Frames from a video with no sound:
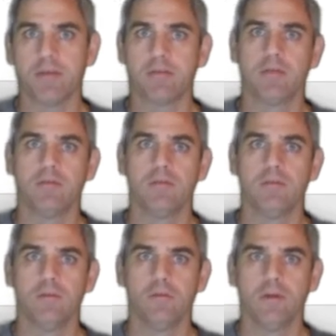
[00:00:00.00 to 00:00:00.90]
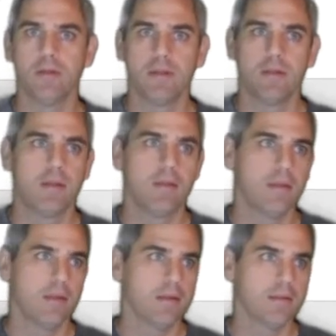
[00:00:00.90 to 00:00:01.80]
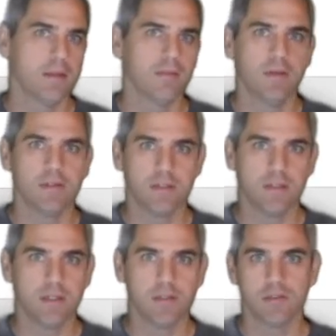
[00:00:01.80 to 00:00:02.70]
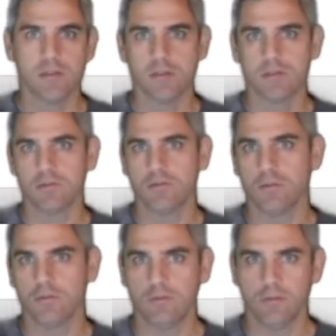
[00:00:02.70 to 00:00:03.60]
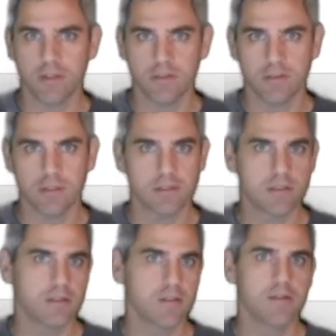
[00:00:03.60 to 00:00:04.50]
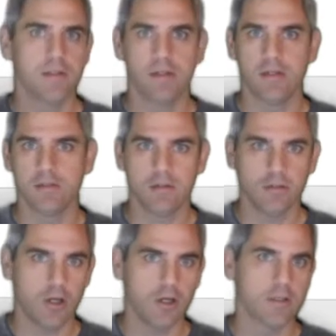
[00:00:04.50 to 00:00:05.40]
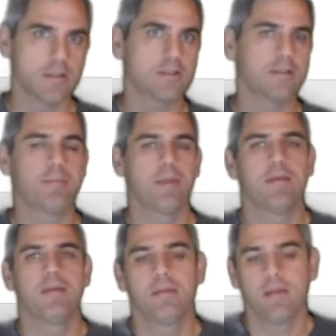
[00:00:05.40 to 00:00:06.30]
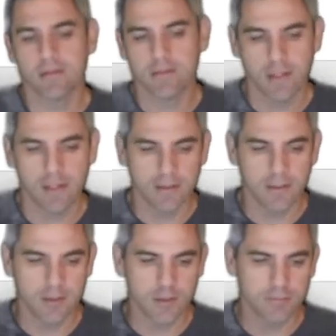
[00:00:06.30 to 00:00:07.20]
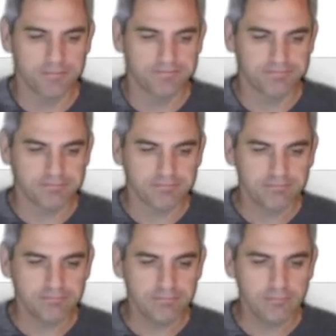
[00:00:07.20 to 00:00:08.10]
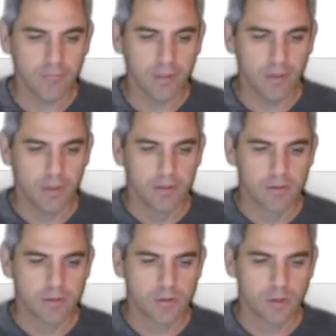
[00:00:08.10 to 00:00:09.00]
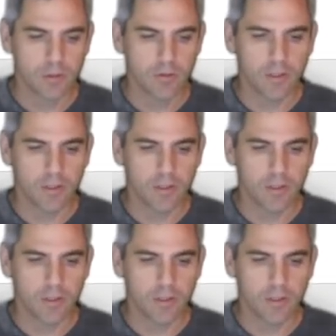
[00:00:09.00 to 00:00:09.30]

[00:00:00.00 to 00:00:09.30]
to do things like investigations or forensics, digging into logs, things of that nature. So